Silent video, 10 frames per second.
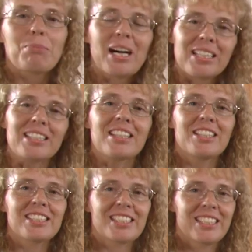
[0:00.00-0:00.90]
But
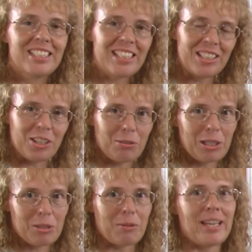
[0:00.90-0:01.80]
there is still a
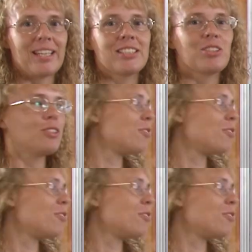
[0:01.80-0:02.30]
quicker way to